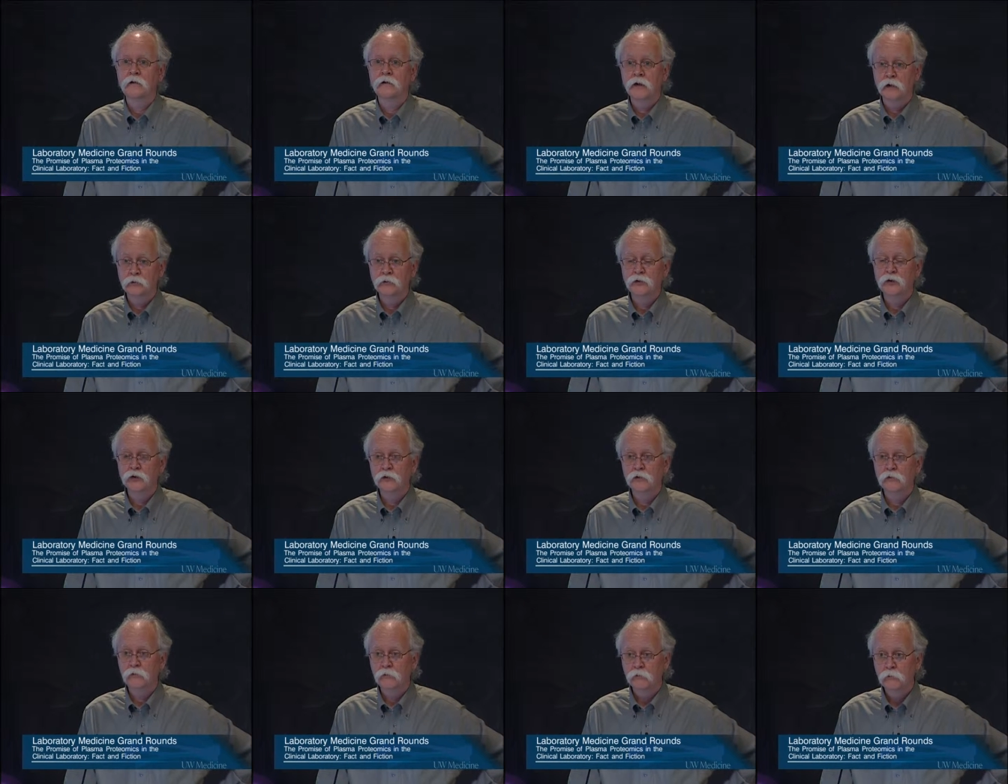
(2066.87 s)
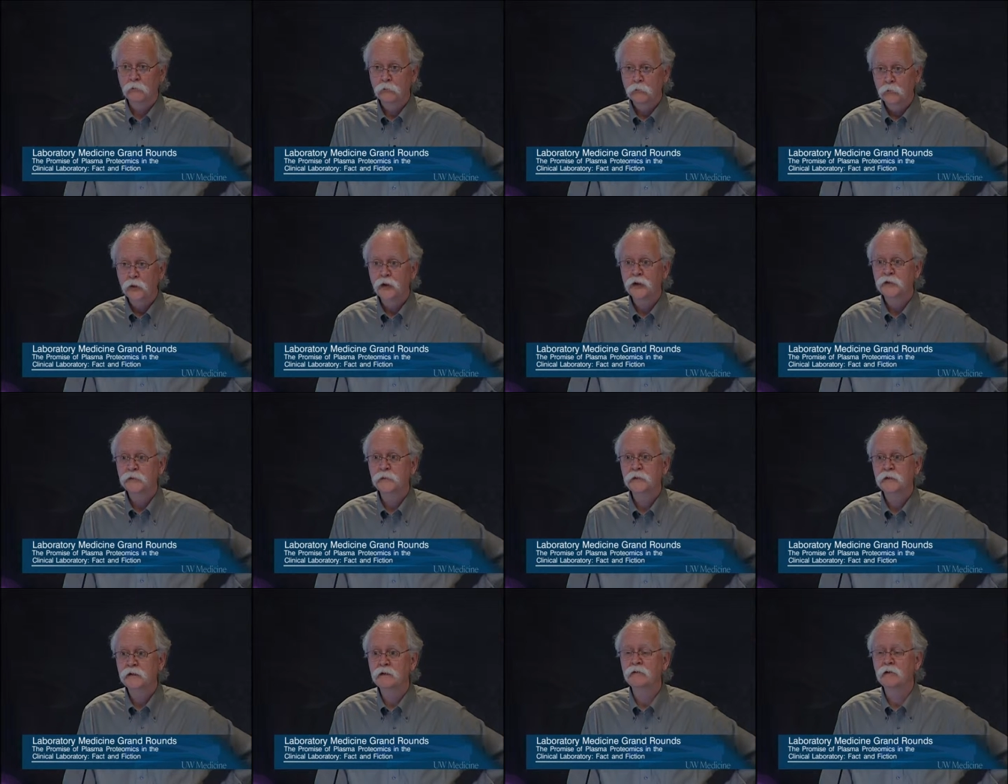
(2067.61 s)
they're pretty
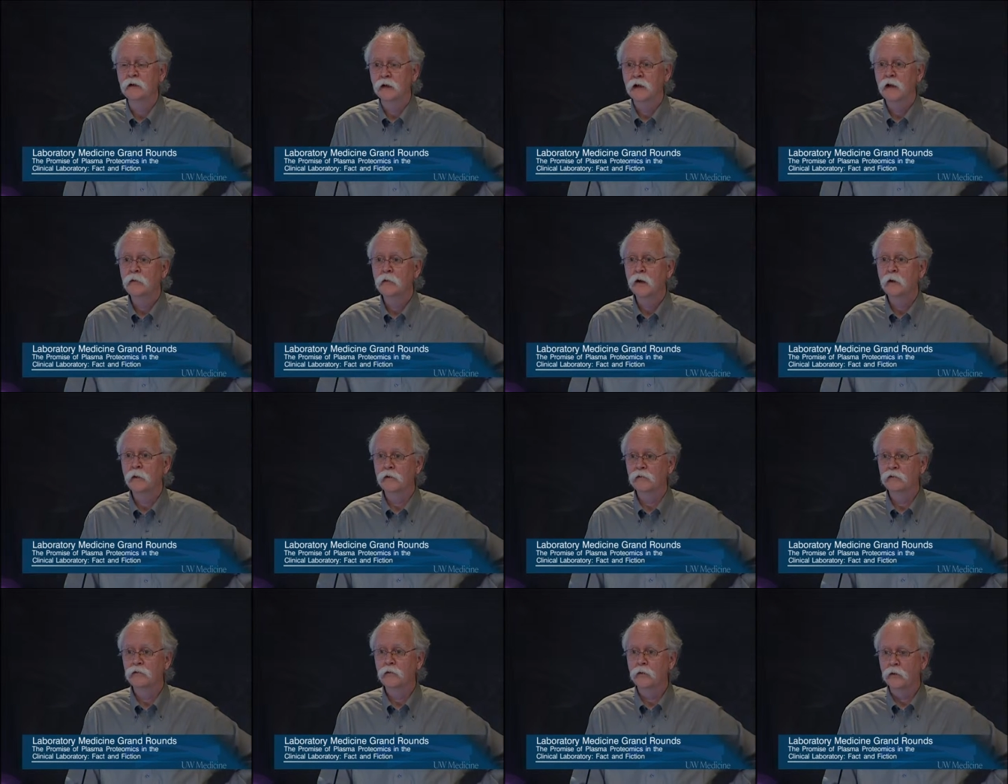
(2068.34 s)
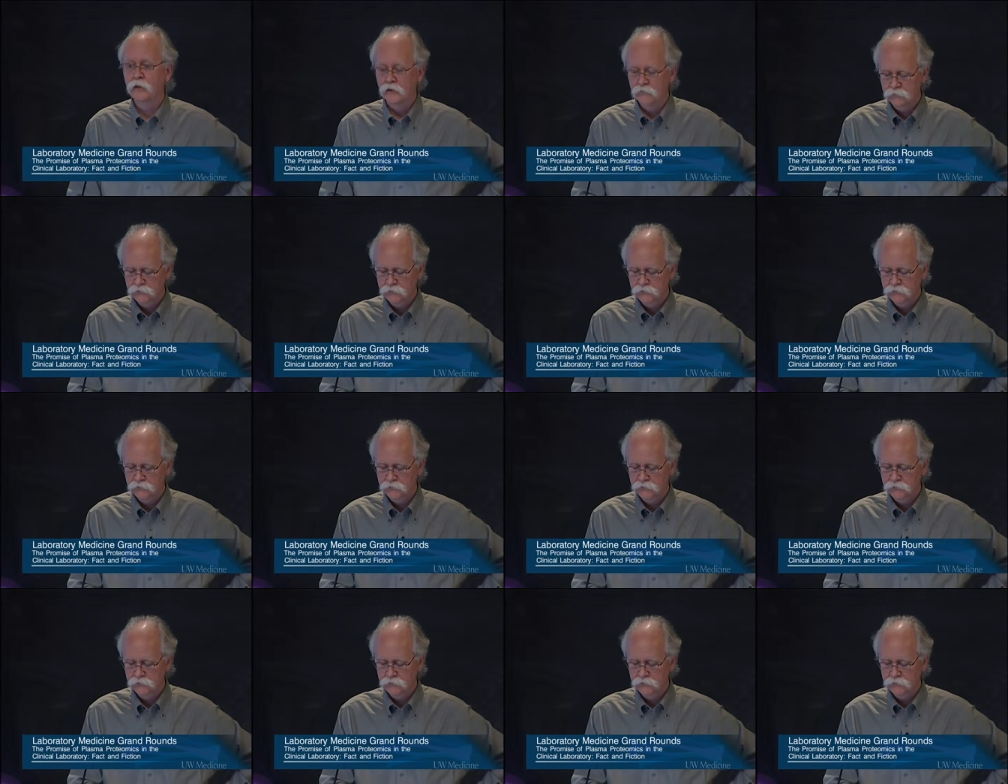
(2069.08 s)
specific among the four.